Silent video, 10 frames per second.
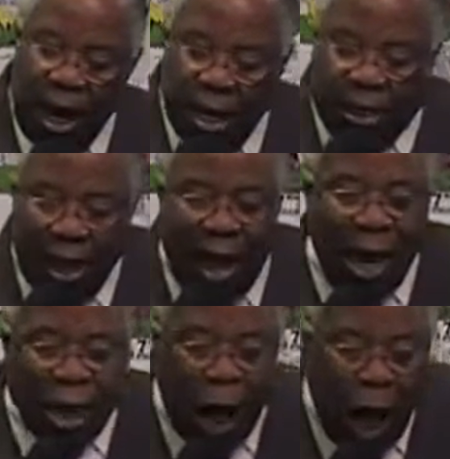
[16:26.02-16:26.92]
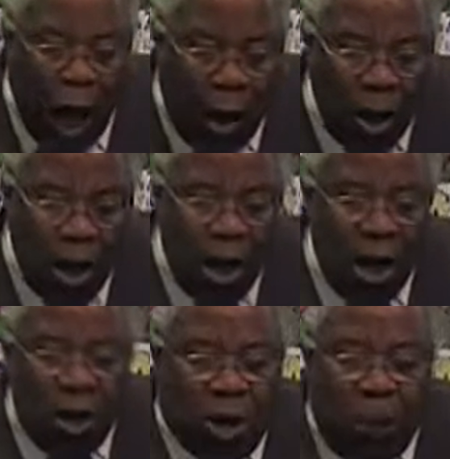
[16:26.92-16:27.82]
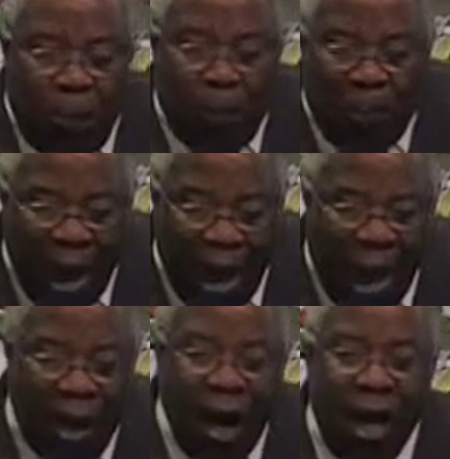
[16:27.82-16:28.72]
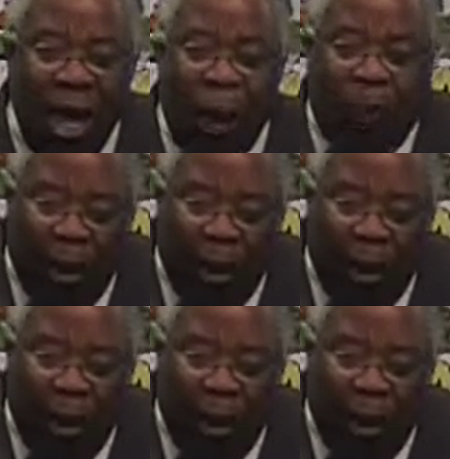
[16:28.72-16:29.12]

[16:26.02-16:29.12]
He said, I go to prepare a